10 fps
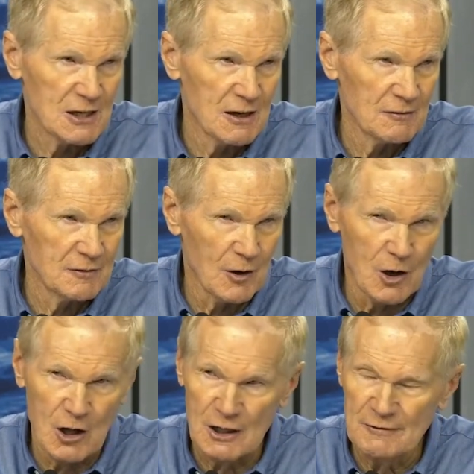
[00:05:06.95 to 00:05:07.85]
of
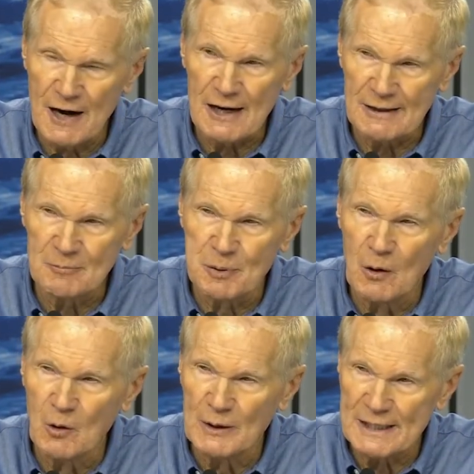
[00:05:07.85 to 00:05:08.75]
all of our
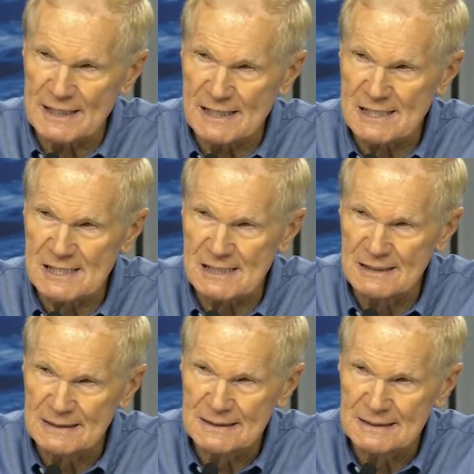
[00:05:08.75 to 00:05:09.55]
employees